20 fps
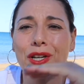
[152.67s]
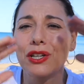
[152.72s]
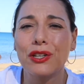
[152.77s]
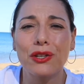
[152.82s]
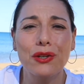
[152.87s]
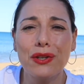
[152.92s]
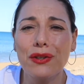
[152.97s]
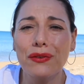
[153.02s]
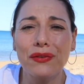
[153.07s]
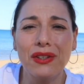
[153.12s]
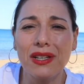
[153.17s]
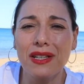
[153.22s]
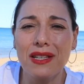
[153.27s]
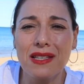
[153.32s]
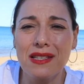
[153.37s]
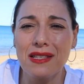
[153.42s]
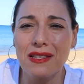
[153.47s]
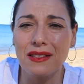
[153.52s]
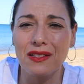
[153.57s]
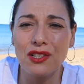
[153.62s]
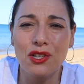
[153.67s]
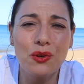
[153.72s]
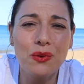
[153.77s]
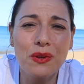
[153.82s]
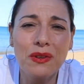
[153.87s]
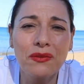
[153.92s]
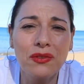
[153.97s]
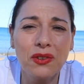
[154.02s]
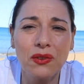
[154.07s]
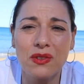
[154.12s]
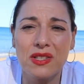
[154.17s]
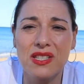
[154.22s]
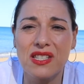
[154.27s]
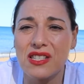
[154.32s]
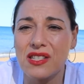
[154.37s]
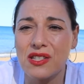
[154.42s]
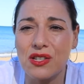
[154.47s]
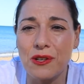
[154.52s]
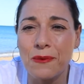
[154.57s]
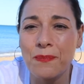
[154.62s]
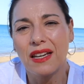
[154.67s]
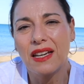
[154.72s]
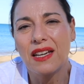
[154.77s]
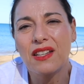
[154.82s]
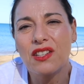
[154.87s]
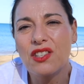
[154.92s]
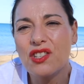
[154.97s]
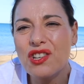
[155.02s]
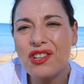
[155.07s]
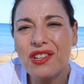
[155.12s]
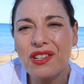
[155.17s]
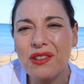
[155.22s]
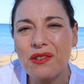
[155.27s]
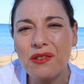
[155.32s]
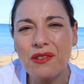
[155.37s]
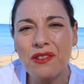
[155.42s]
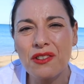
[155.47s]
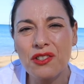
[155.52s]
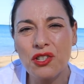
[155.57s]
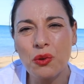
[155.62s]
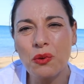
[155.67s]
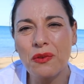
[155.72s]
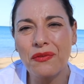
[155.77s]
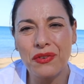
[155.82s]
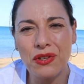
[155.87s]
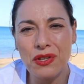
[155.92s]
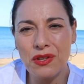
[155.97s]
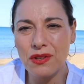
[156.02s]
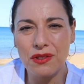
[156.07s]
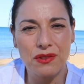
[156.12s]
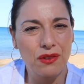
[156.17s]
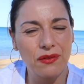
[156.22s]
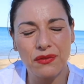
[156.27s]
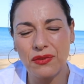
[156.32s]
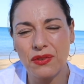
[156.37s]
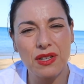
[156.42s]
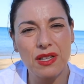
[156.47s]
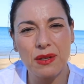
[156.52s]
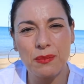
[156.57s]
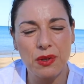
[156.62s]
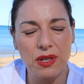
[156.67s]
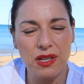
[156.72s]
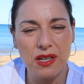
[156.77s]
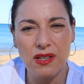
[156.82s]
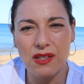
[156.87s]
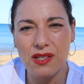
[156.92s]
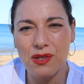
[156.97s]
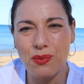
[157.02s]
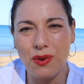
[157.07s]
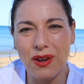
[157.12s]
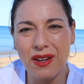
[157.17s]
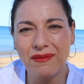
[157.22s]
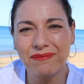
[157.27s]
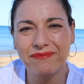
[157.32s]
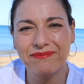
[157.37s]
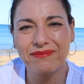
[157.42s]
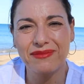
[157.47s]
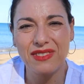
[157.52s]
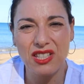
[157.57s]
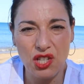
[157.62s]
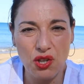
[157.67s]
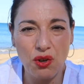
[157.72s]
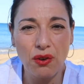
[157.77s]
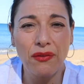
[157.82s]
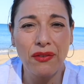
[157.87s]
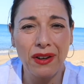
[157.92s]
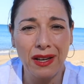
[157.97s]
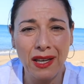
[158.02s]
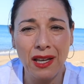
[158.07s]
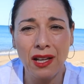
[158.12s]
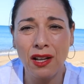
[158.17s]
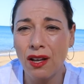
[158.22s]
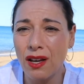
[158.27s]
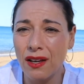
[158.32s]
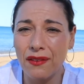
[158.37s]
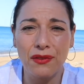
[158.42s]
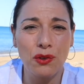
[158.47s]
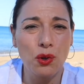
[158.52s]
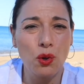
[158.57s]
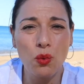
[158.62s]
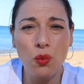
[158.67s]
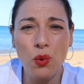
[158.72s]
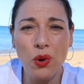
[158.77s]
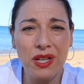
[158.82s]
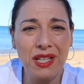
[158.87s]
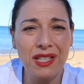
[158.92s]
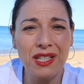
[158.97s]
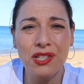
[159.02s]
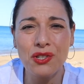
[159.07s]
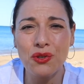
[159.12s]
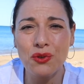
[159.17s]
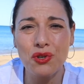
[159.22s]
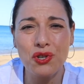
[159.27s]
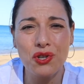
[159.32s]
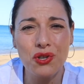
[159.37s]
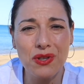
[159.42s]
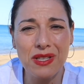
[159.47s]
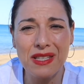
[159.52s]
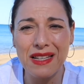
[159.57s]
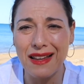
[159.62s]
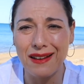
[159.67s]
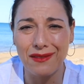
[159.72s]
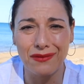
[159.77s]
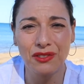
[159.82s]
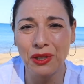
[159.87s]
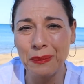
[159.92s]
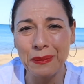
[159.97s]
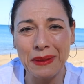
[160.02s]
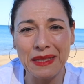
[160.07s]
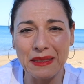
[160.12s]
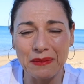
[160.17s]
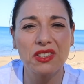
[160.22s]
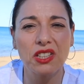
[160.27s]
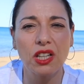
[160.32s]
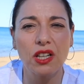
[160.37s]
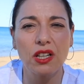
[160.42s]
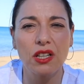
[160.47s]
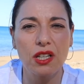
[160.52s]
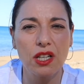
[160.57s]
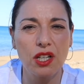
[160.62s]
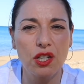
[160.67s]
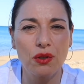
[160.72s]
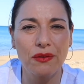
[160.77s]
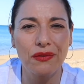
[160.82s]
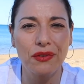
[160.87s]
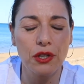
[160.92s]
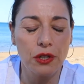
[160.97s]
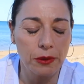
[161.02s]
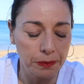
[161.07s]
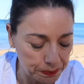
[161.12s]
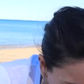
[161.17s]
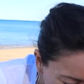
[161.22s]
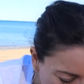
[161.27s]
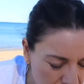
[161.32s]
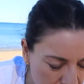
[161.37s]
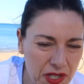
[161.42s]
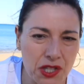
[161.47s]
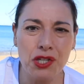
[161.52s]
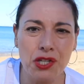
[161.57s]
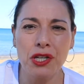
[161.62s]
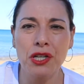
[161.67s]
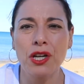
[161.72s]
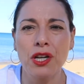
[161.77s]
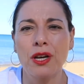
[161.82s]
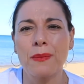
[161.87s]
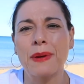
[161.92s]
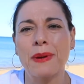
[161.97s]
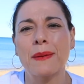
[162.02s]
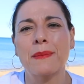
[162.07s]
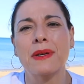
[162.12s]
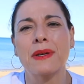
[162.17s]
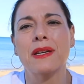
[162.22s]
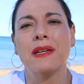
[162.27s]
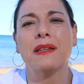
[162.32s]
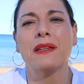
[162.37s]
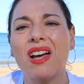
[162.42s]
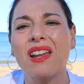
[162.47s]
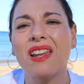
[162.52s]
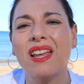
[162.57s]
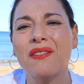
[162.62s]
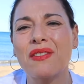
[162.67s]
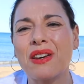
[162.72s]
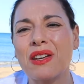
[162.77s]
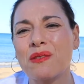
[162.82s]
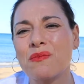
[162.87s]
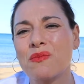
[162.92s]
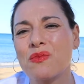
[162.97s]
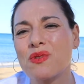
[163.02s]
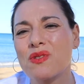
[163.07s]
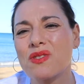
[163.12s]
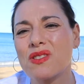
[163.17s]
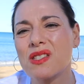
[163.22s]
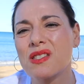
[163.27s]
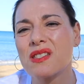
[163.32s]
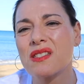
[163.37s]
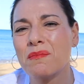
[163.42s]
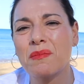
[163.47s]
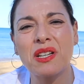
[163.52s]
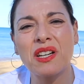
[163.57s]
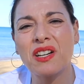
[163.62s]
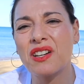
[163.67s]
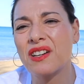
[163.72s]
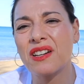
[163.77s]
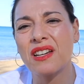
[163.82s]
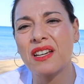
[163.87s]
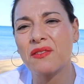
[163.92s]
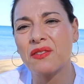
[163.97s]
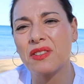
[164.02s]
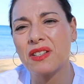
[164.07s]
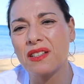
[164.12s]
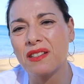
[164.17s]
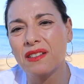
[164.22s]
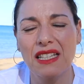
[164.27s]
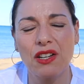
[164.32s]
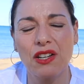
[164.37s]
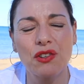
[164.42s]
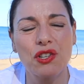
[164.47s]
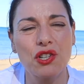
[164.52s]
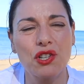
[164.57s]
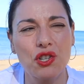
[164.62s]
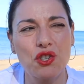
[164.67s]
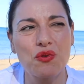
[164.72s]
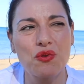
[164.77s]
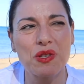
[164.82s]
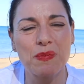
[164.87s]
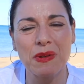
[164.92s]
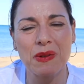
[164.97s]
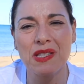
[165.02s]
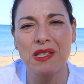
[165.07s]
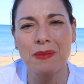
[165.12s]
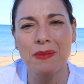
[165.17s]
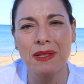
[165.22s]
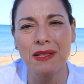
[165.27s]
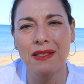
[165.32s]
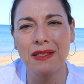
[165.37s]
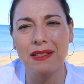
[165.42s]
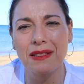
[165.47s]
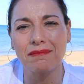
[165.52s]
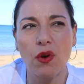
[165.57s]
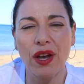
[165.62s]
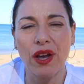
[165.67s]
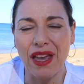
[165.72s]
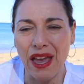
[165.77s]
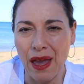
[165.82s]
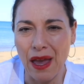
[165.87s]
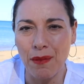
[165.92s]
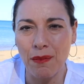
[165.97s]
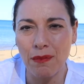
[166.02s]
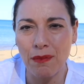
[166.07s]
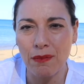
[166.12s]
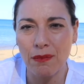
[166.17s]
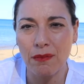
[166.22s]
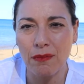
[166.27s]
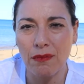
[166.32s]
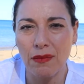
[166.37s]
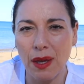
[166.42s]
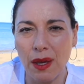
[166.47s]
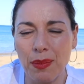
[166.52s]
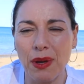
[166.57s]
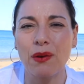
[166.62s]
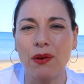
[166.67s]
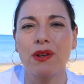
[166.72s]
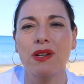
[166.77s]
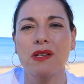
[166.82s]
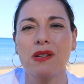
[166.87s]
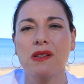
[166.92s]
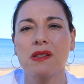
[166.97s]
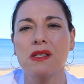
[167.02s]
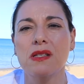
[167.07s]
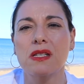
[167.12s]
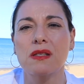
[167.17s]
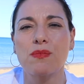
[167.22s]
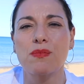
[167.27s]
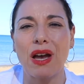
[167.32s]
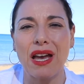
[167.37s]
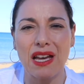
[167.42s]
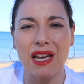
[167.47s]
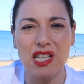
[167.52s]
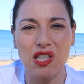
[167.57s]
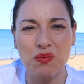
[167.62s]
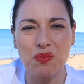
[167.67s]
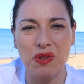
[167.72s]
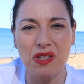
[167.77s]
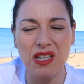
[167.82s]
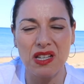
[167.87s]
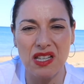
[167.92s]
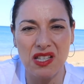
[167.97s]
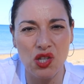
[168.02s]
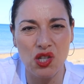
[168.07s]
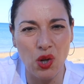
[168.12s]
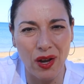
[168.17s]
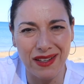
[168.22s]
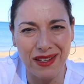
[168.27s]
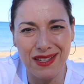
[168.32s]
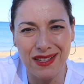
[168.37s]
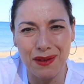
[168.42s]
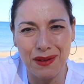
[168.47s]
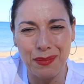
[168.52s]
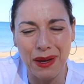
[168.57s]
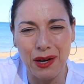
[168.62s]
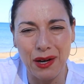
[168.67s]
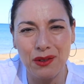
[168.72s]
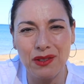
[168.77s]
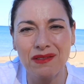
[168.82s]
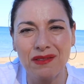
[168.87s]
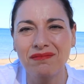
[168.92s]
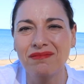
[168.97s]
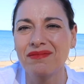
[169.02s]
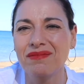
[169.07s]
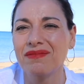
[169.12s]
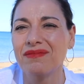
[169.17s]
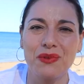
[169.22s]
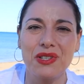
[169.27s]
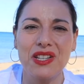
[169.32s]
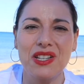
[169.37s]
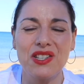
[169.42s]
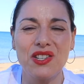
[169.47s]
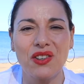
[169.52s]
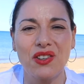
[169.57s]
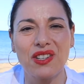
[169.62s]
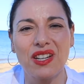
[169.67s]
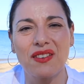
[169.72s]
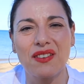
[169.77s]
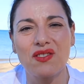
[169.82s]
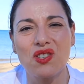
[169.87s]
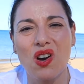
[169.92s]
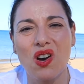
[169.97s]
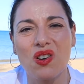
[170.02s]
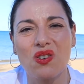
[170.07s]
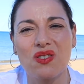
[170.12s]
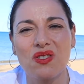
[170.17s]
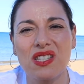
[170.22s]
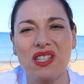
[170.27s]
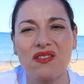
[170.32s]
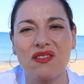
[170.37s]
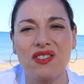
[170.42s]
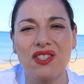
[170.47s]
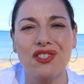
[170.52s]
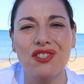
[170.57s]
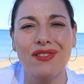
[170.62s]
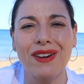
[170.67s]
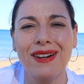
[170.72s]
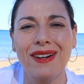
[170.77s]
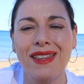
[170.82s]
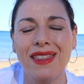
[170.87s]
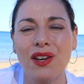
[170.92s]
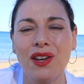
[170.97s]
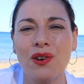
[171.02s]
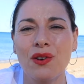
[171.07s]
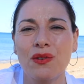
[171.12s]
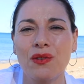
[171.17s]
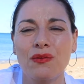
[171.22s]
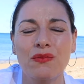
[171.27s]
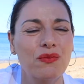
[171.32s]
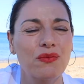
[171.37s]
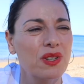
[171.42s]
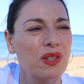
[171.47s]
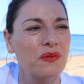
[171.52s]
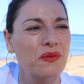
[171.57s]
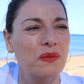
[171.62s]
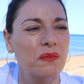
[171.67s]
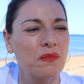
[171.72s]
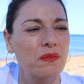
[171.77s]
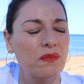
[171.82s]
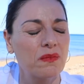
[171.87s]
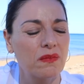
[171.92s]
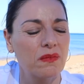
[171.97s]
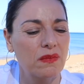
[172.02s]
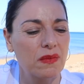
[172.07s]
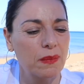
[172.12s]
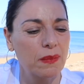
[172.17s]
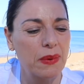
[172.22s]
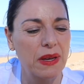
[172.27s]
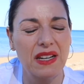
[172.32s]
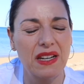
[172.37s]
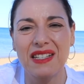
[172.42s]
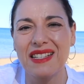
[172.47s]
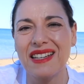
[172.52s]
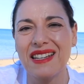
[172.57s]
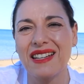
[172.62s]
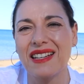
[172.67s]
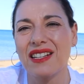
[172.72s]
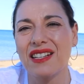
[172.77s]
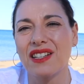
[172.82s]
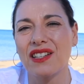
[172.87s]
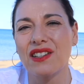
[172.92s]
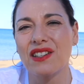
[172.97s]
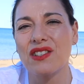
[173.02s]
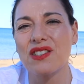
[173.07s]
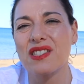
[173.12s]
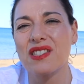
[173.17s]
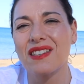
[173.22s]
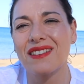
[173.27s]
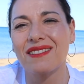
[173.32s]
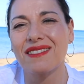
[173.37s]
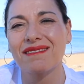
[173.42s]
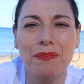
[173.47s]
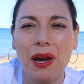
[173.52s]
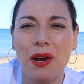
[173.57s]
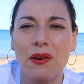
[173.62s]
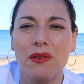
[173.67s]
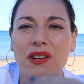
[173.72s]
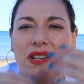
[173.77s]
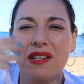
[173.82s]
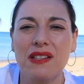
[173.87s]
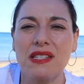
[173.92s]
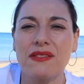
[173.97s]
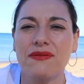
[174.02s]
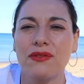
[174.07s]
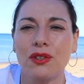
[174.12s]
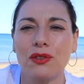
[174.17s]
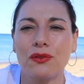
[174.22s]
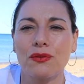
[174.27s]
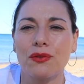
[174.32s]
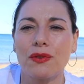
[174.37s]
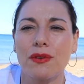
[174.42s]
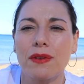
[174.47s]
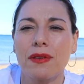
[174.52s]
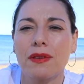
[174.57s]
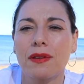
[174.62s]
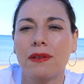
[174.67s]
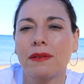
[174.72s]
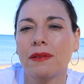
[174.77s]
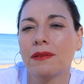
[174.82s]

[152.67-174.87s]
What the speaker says: Who the is it? Who influences you? And you gotta do it for you, not for anybody else, right? It's your fucking life. You're walking in your shoes, love, not me. So you gotta do it for you. Some things you didn't know about me. I love animals, but I don't have any. They're a huge responsibility. I am a baroness. My husband is knighted a baron. We don't have titles here in Australia. They got rid of them about a decade ago. So Baroness von Ruth.